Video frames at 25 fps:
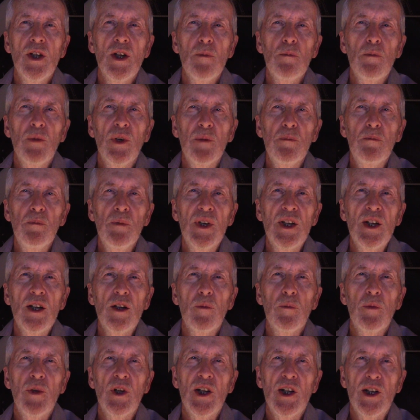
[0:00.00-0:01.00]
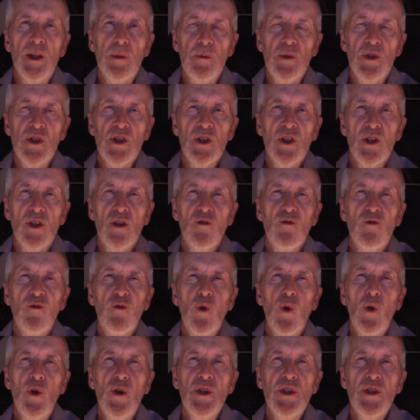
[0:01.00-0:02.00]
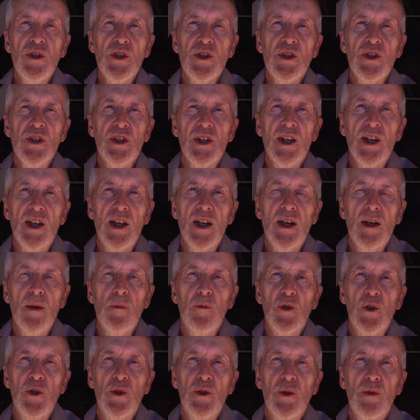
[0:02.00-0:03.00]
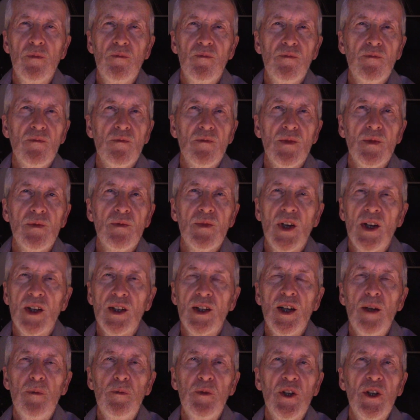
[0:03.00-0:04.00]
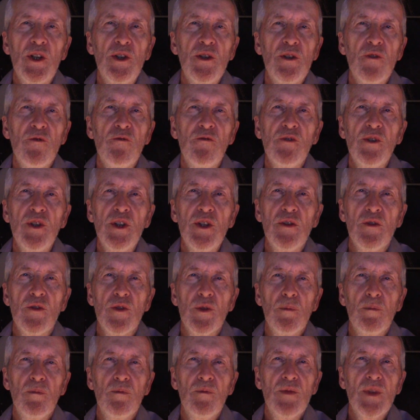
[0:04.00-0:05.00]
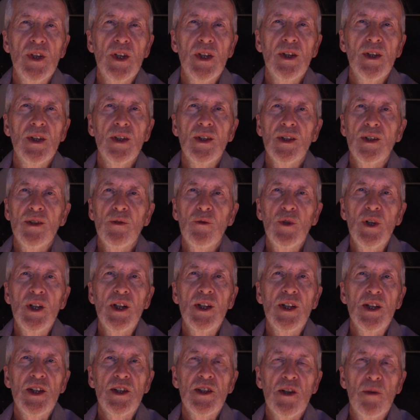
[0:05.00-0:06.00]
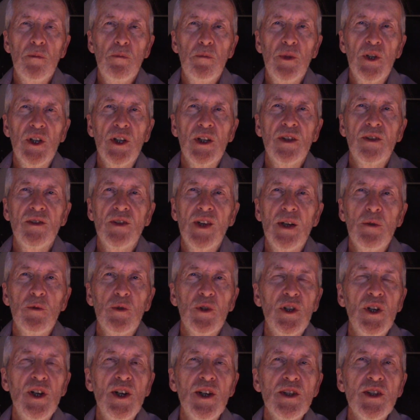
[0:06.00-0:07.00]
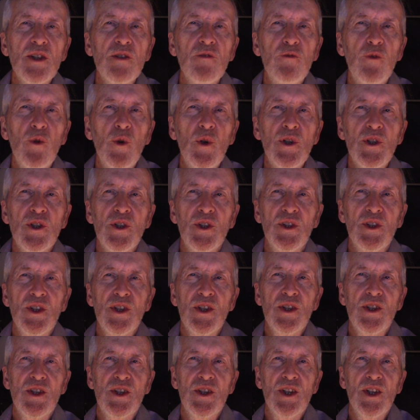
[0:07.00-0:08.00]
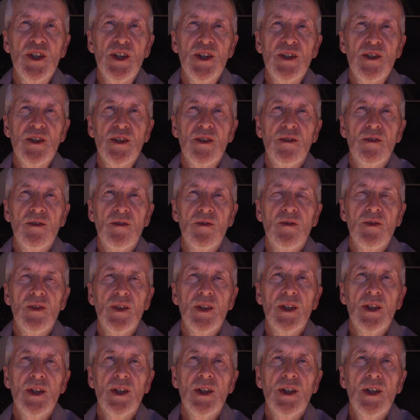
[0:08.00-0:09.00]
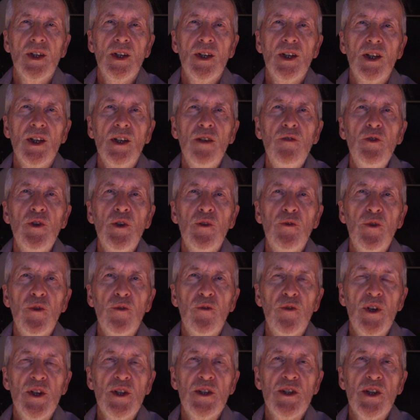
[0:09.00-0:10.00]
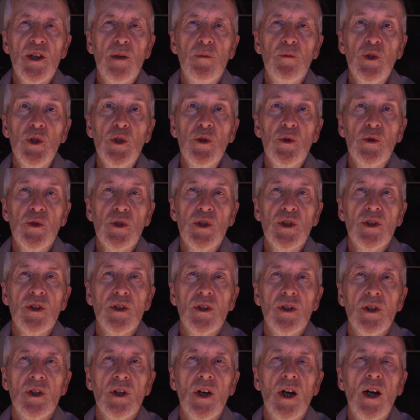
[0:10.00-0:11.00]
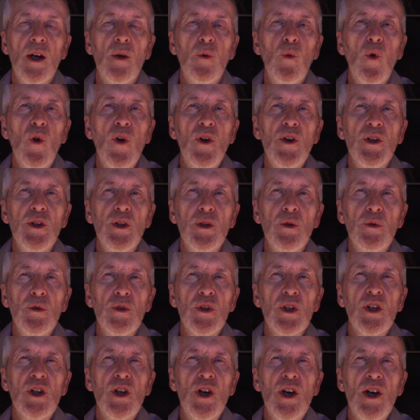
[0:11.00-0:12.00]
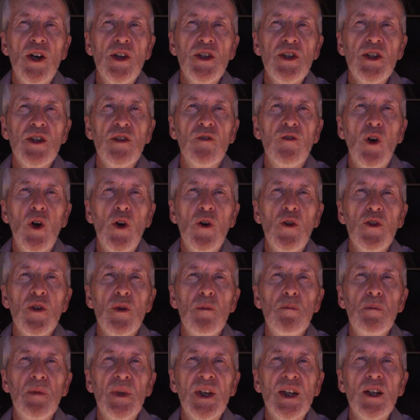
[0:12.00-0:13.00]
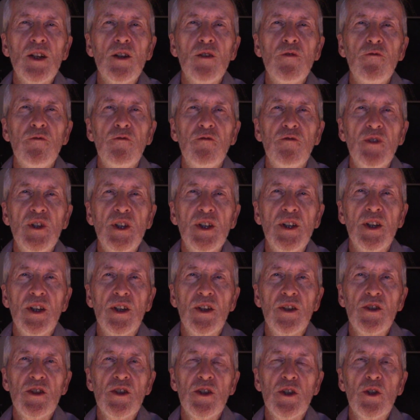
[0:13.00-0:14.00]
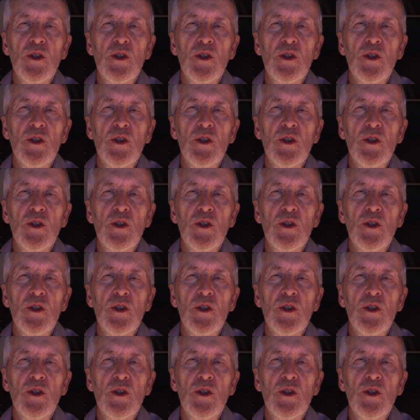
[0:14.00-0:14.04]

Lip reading: but metal pipes, 4 inches in diameter, a couple 100 feet of them, well, that would cost a fortune these days. Even if you find some used, I warn you, the cost of all the metal fittings, the